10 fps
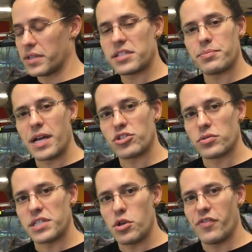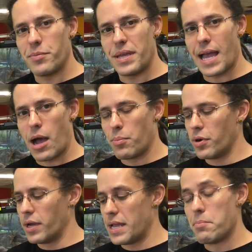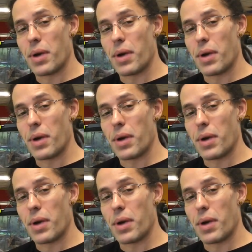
This measures UVB output in